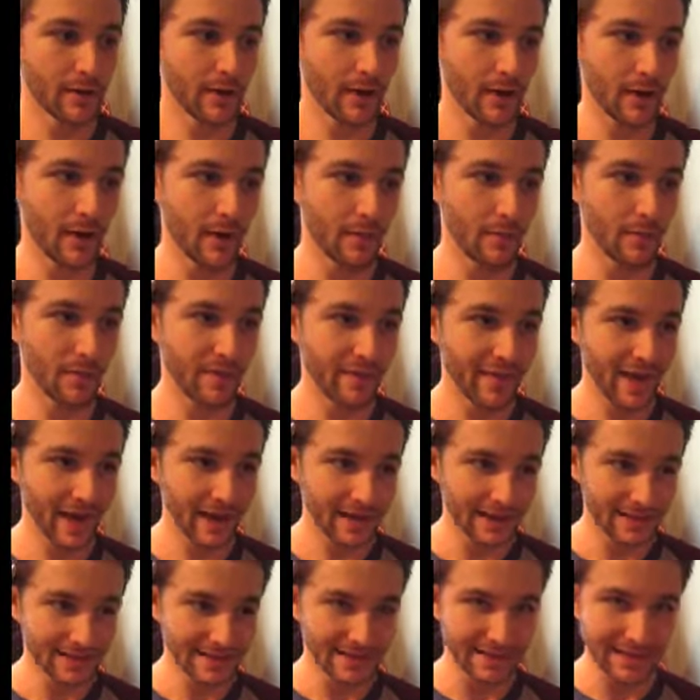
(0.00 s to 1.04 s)
That
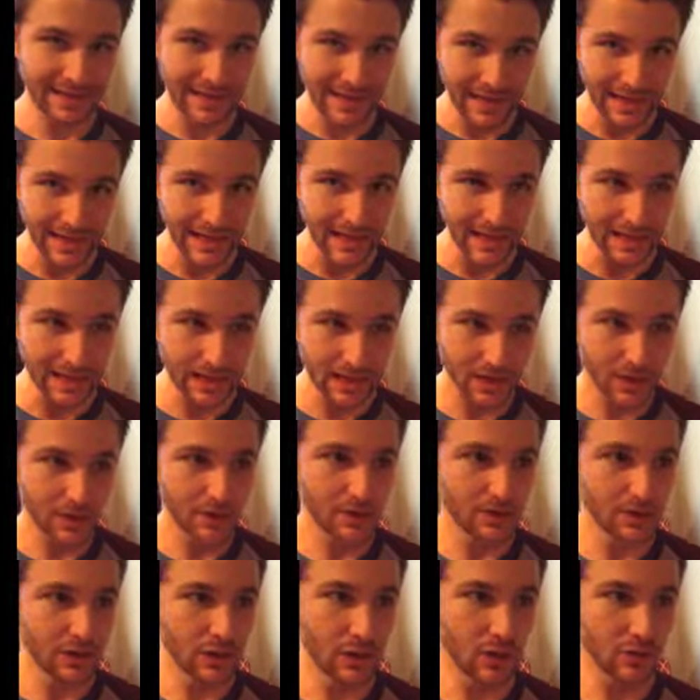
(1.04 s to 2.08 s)
is key,
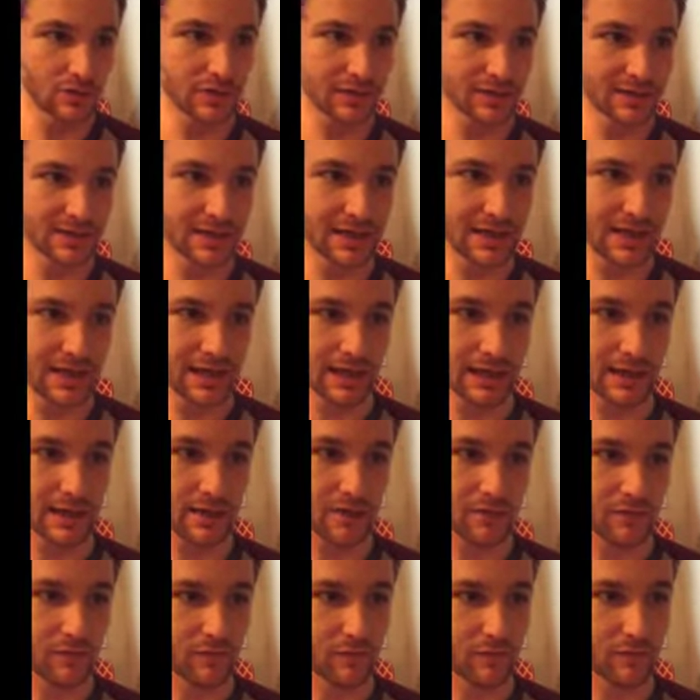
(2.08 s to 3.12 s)
to seeing
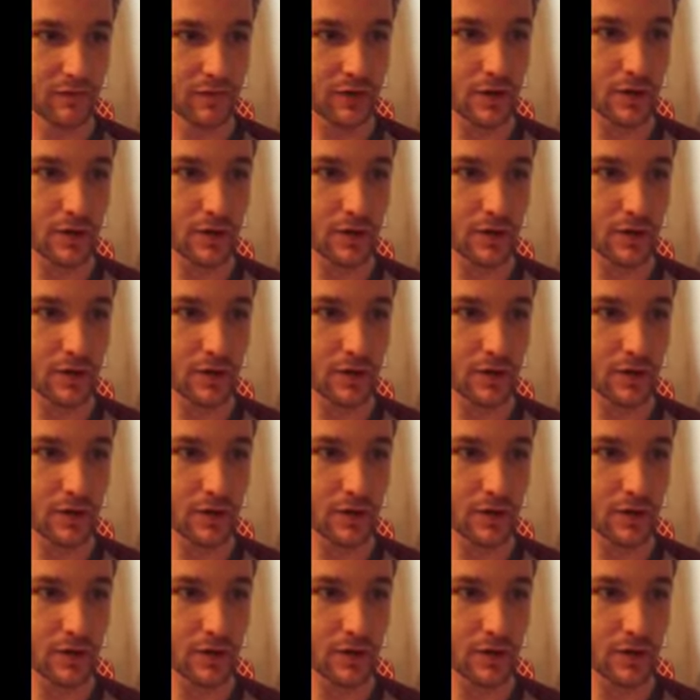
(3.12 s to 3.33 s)
if,